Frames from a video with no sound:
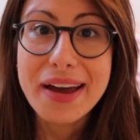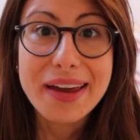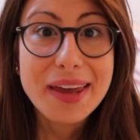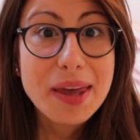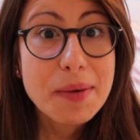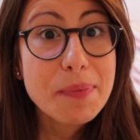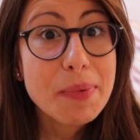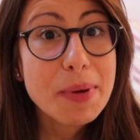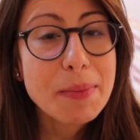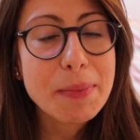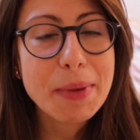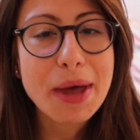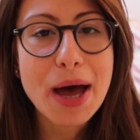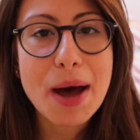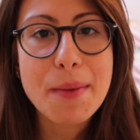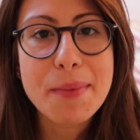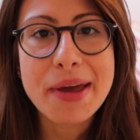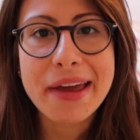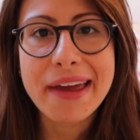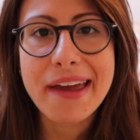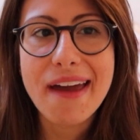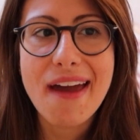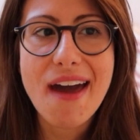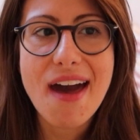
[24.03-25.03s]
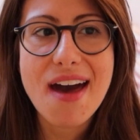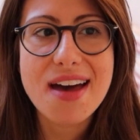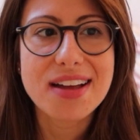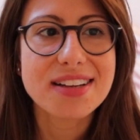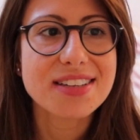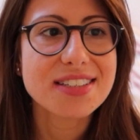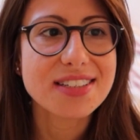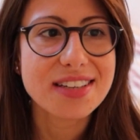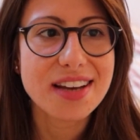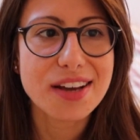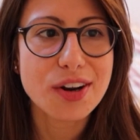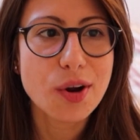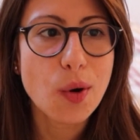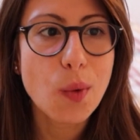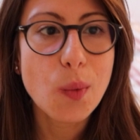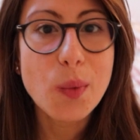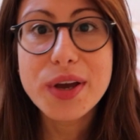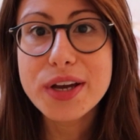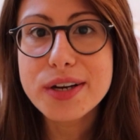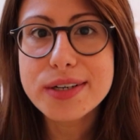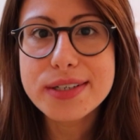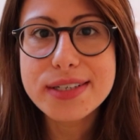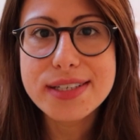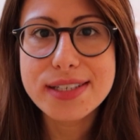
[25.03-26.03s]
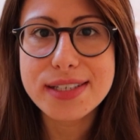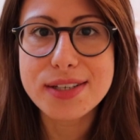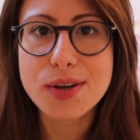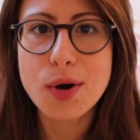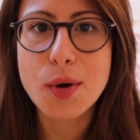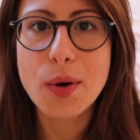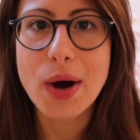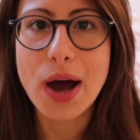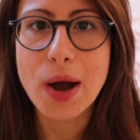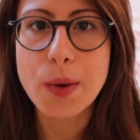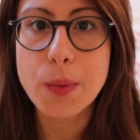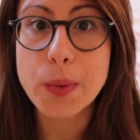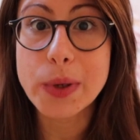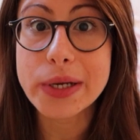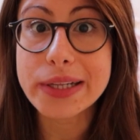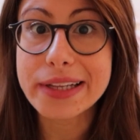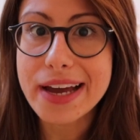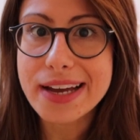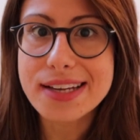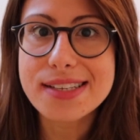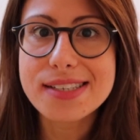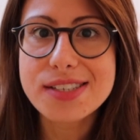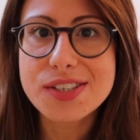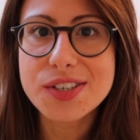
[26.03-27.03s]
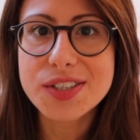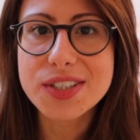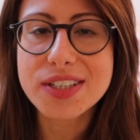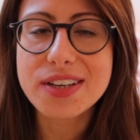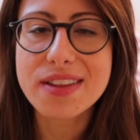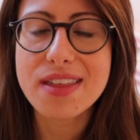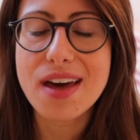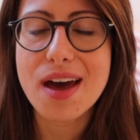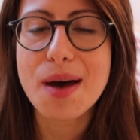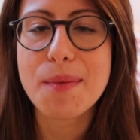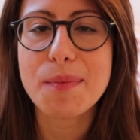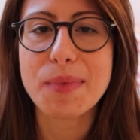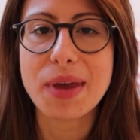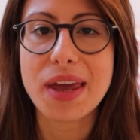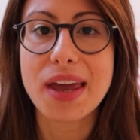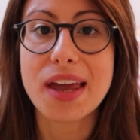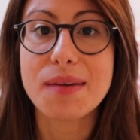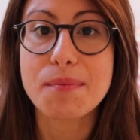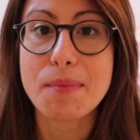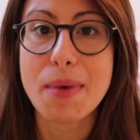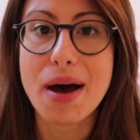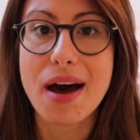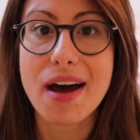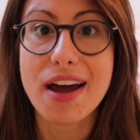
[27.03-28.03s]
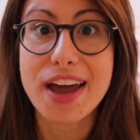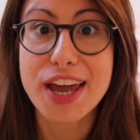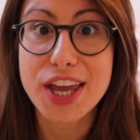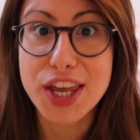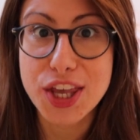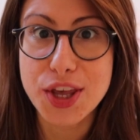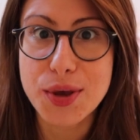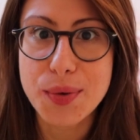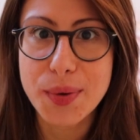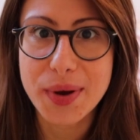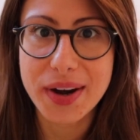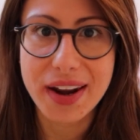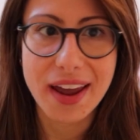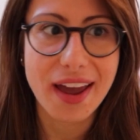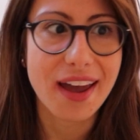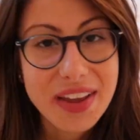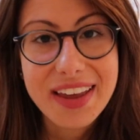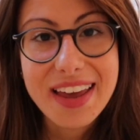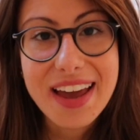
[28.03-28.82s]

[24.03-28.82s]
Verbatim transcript: keep them coming, and in a week or so I will answer to them in my Q and A.